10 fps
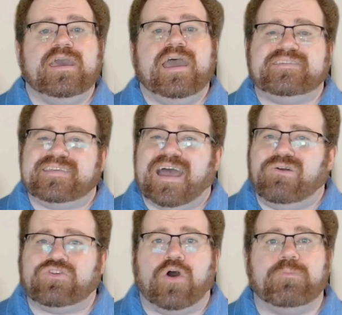It
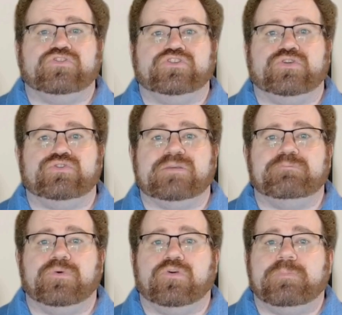sounds almost too
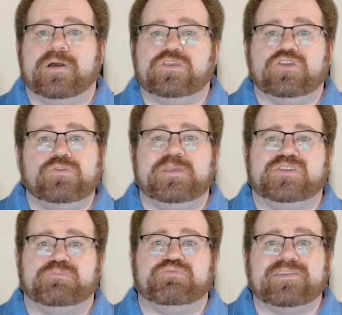simple, but you'd be
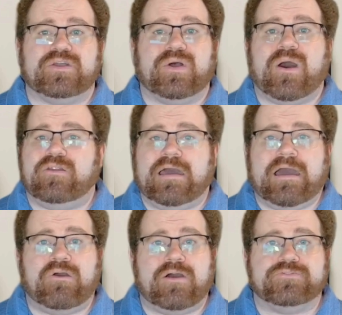surprised at
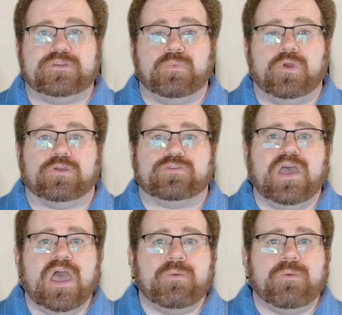how often it works.